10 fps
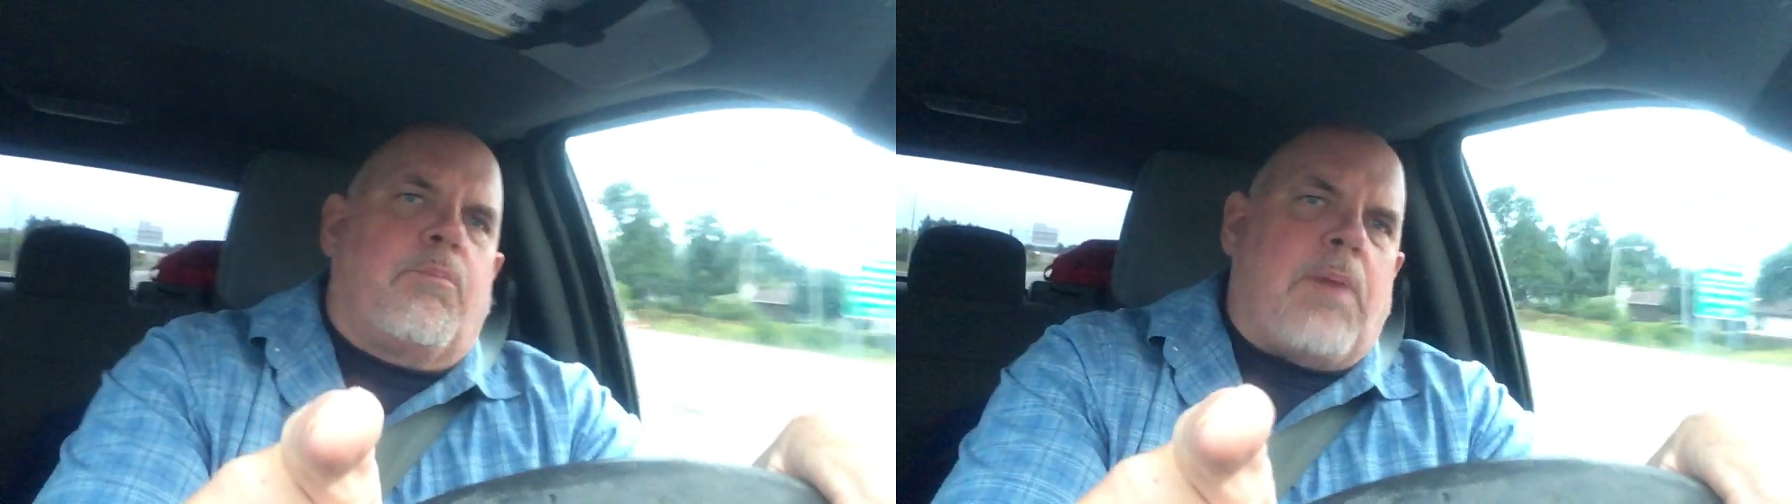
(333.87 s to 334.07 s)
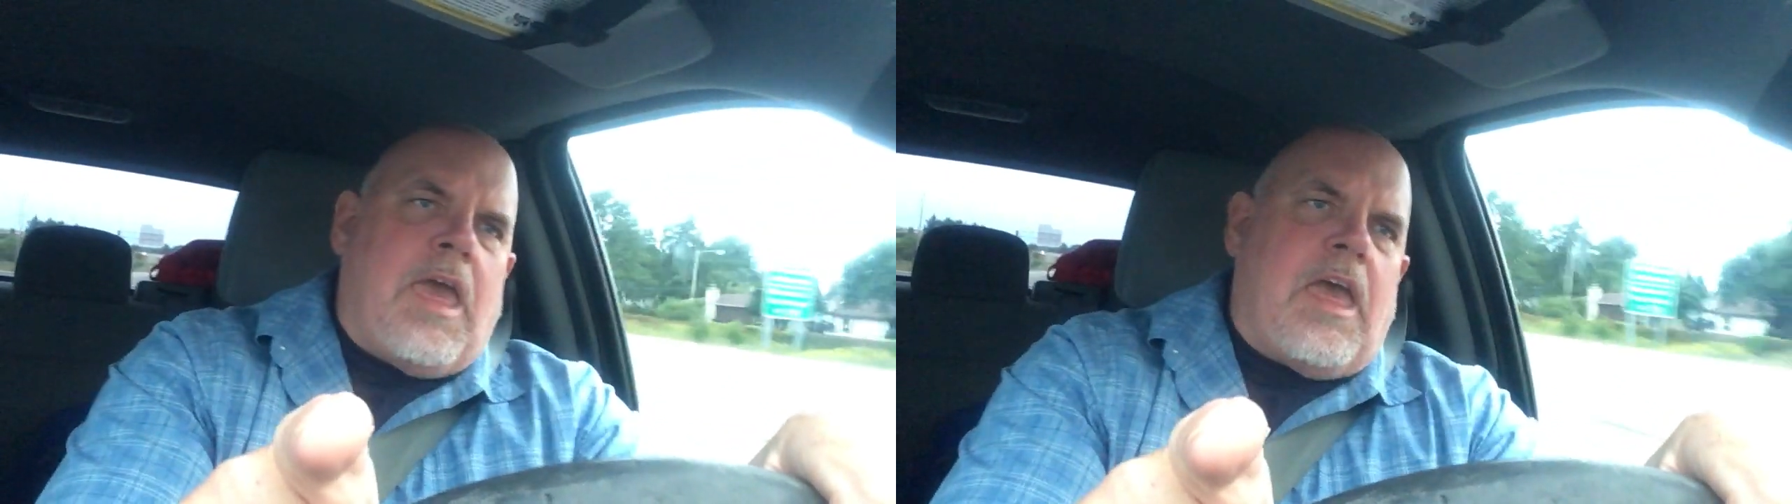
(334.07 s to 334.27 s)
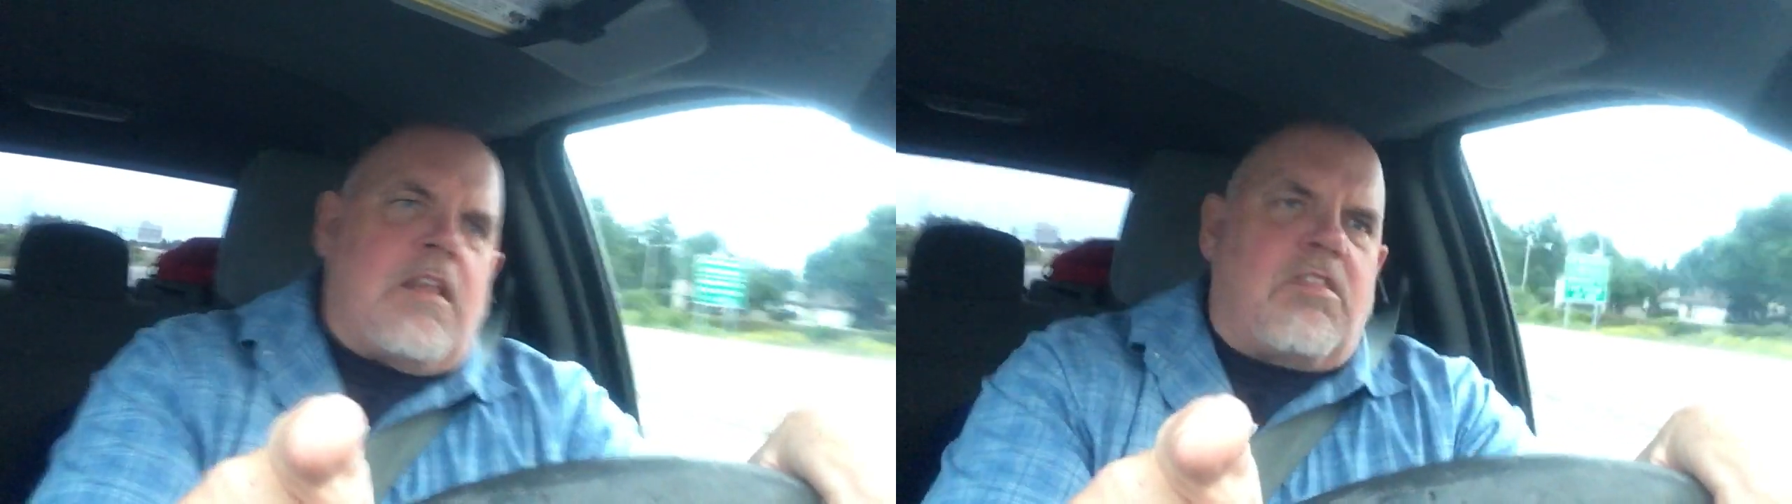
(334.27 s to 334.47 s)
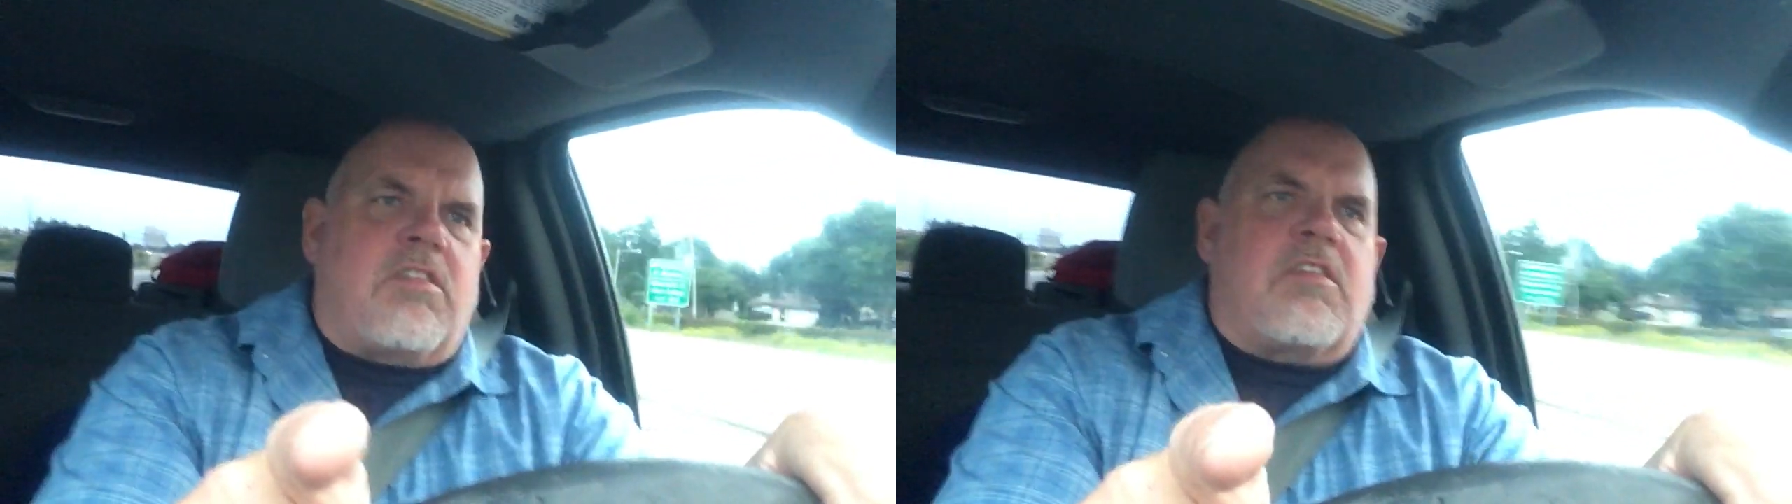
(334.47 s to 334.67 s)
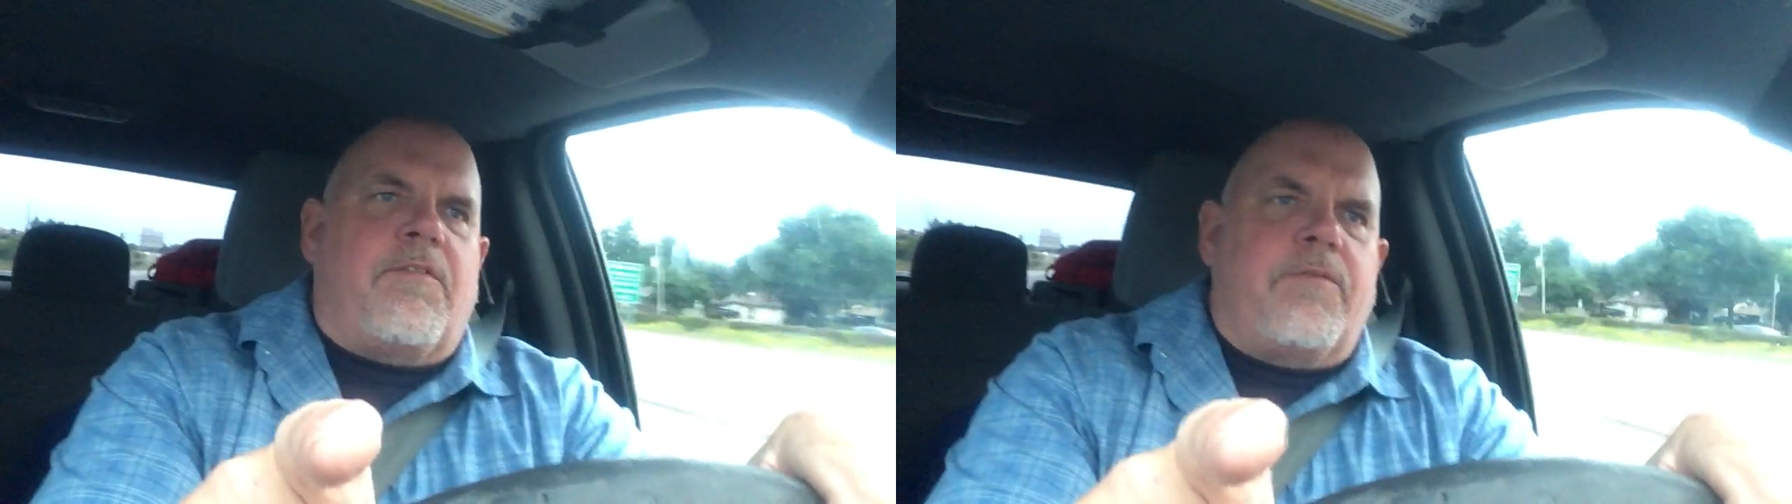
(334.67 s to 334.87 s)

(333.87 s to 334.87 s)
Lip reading: pants